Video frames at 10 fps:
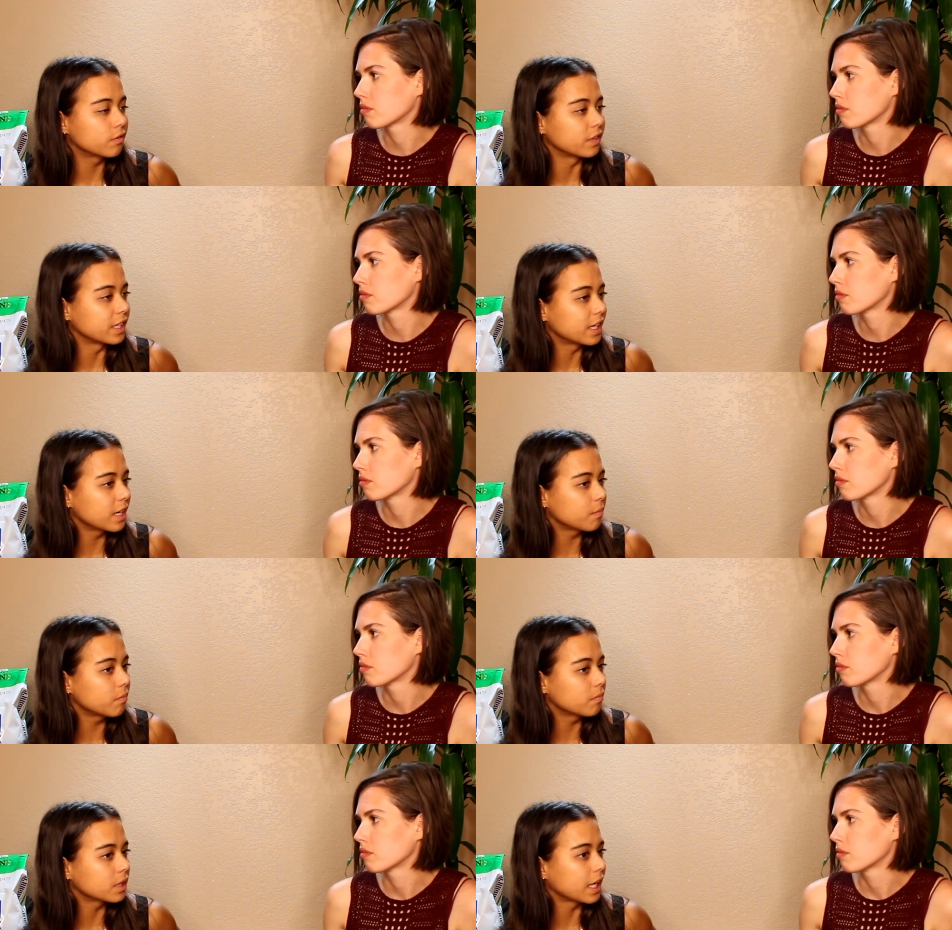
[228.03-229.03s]
Speaker 1: feed
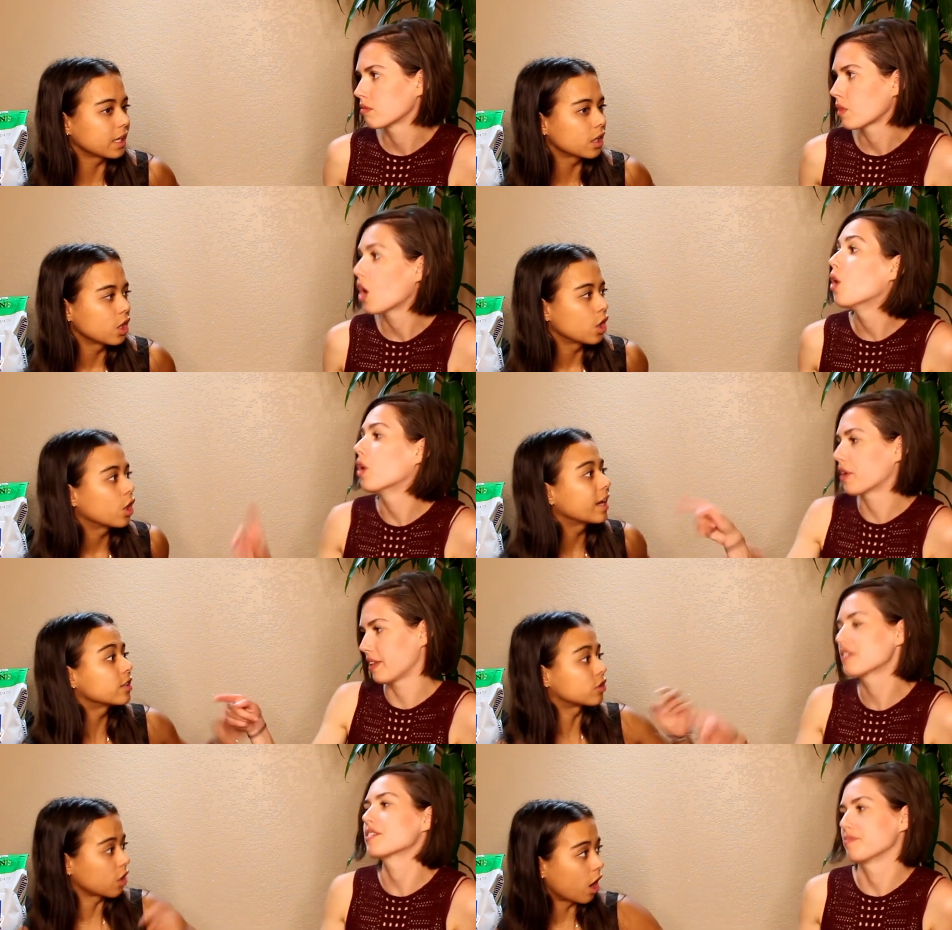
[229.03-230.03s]
him? Like, oh,
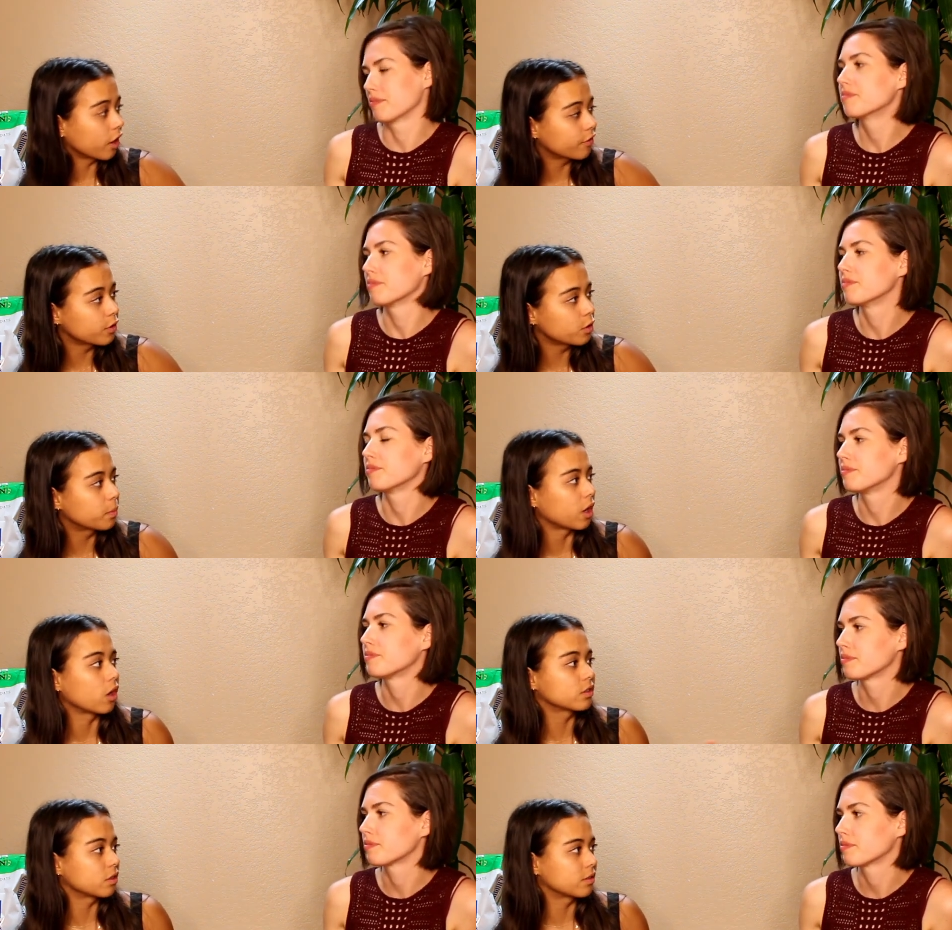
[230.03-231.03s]
okay, his dog food, but
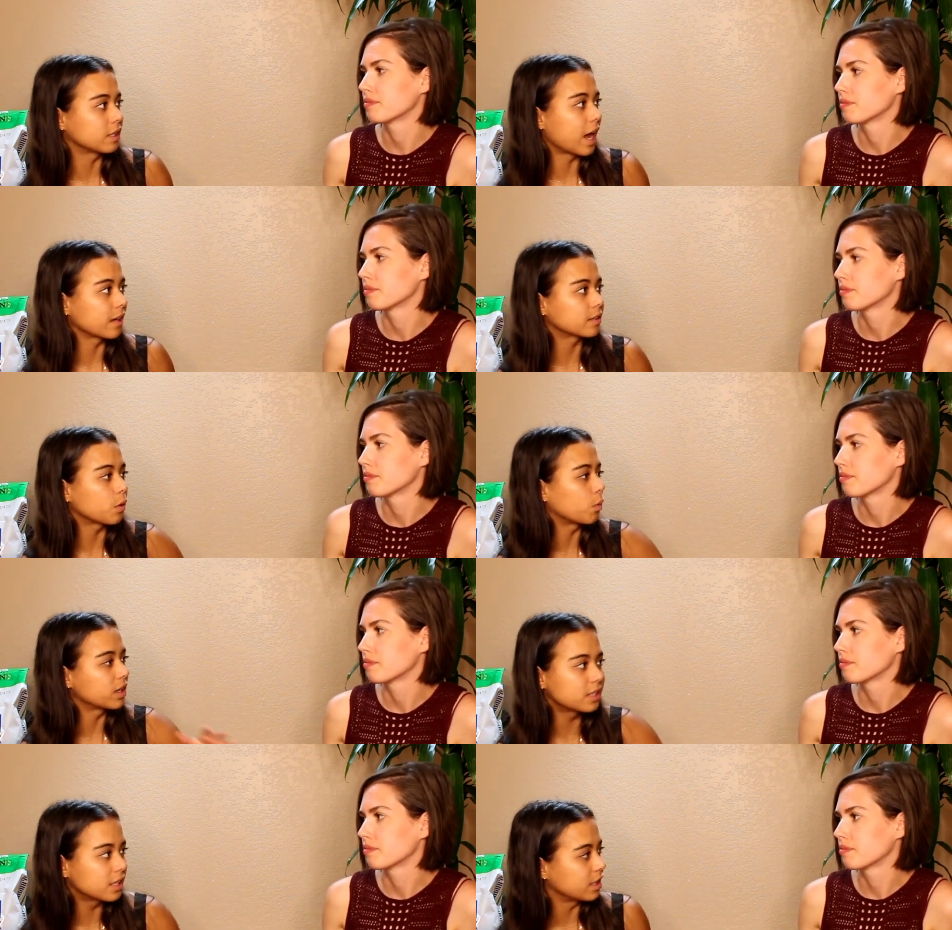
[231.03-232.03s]
also snacks. Like,
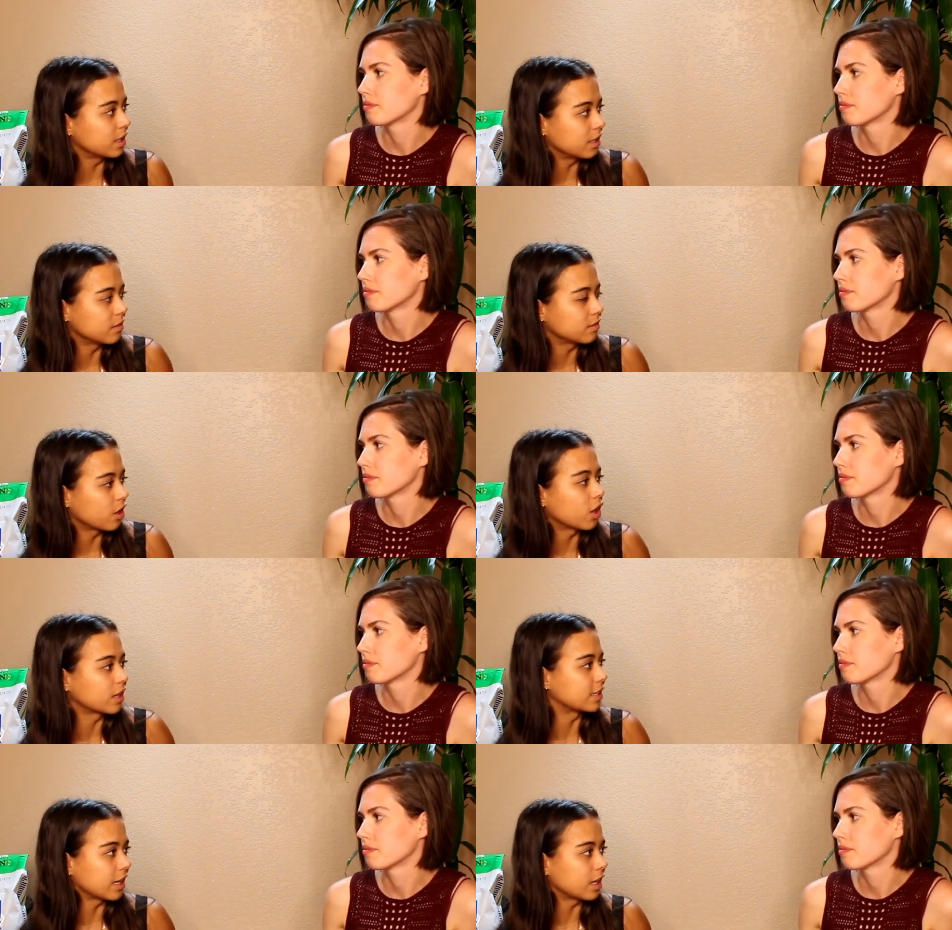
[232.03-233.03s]
what does he eat
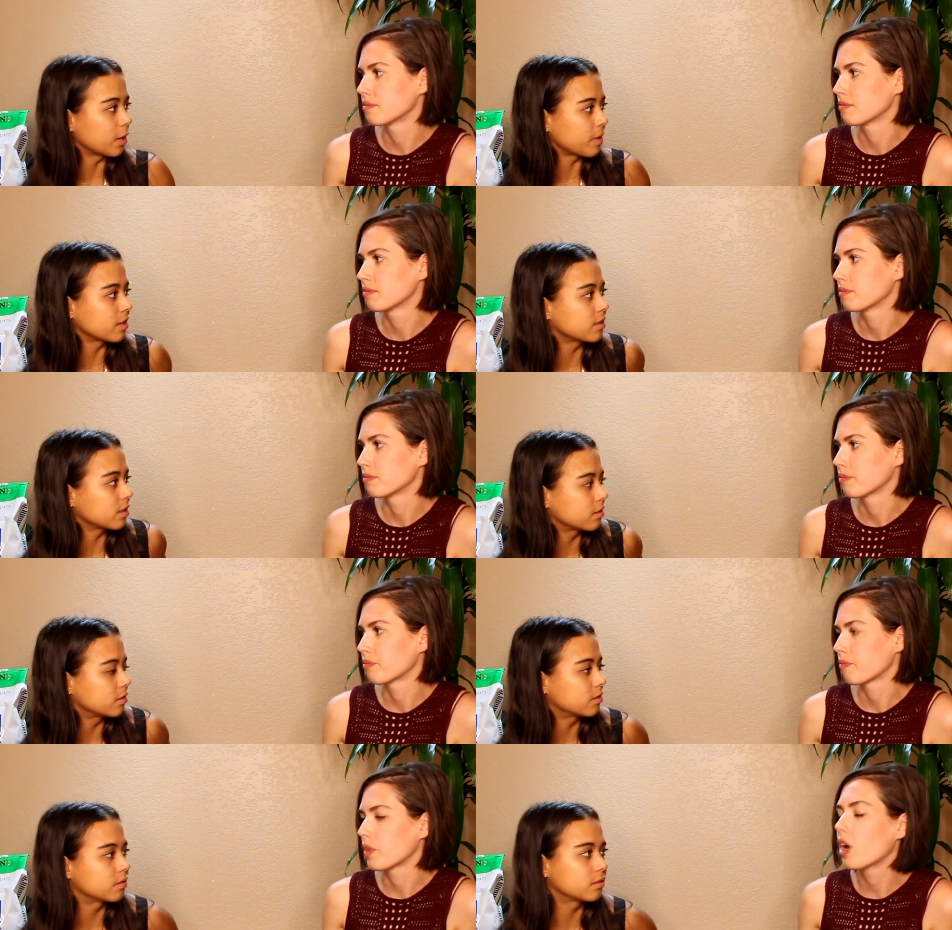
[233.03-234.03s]
on a day-to-day
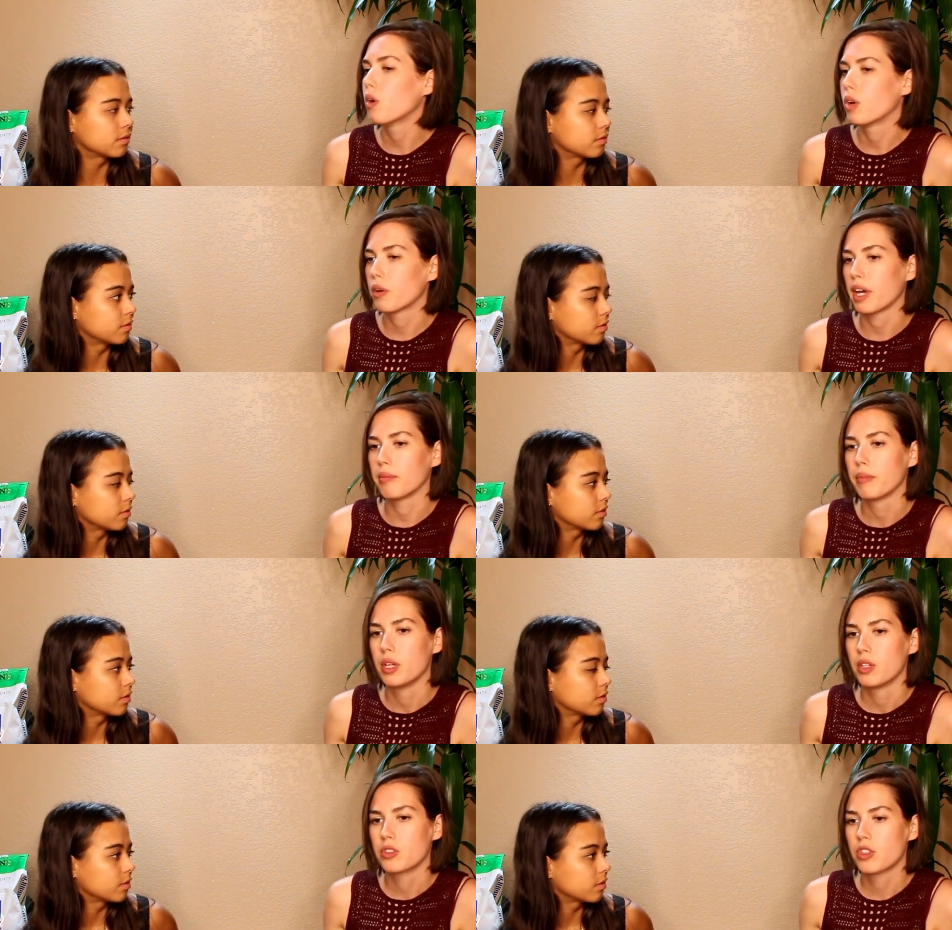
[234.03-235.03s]
basis?
Speaker 2: Oh, okay.
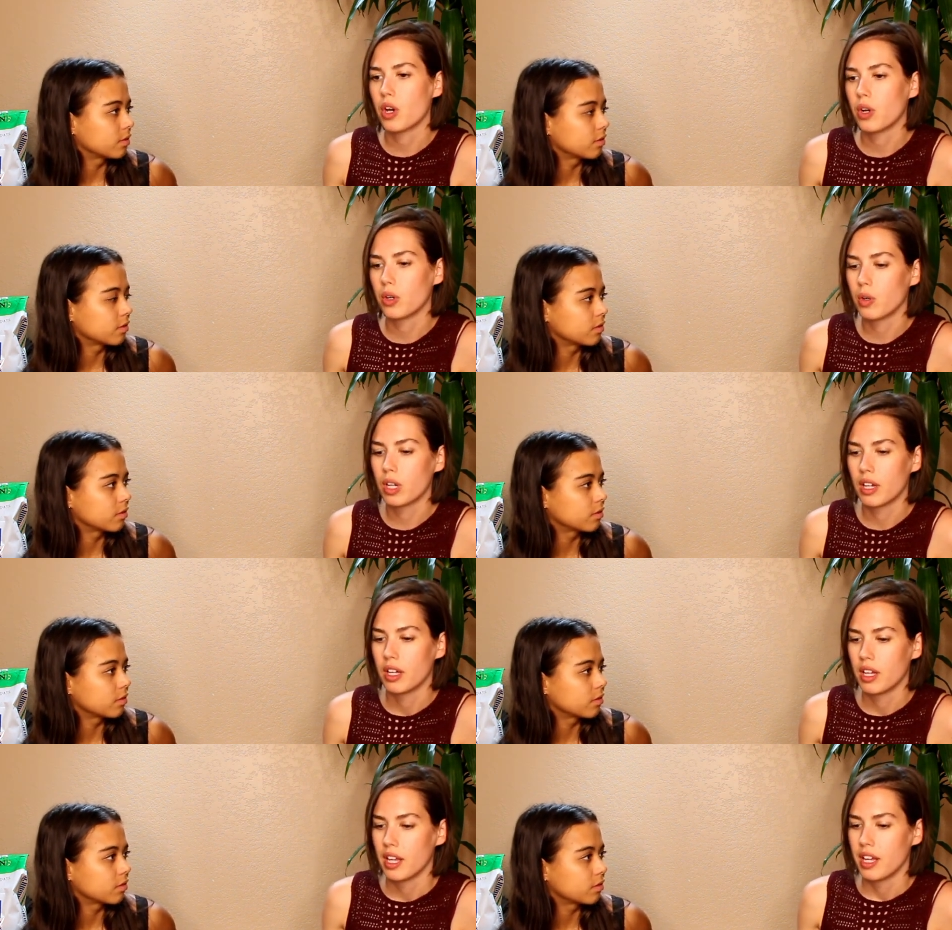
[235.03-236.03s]
So
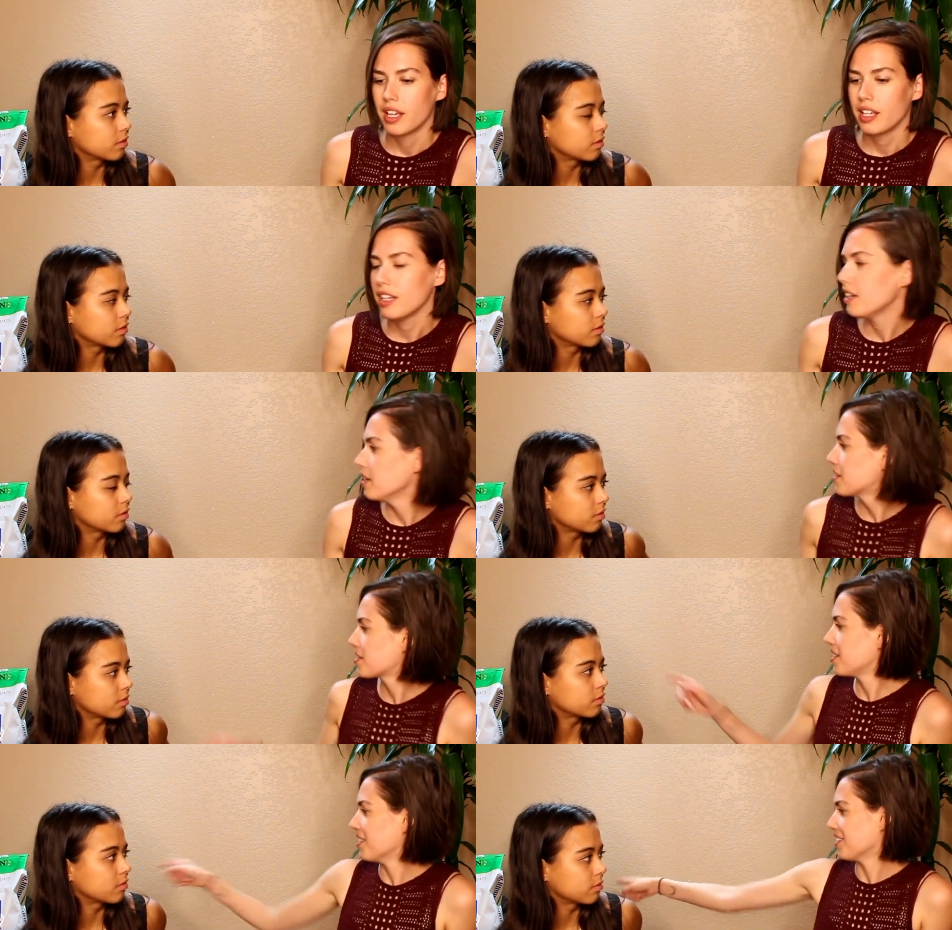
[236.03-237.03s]
he
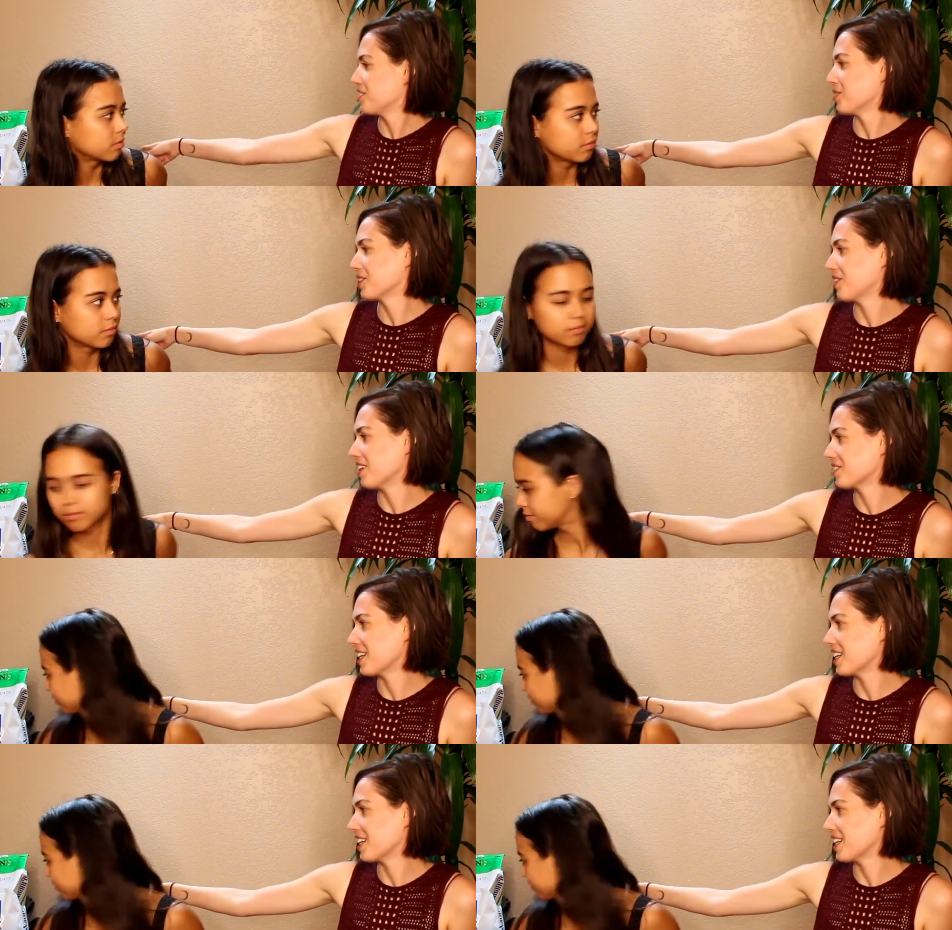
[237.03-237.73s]
eats. Here, do you want to drag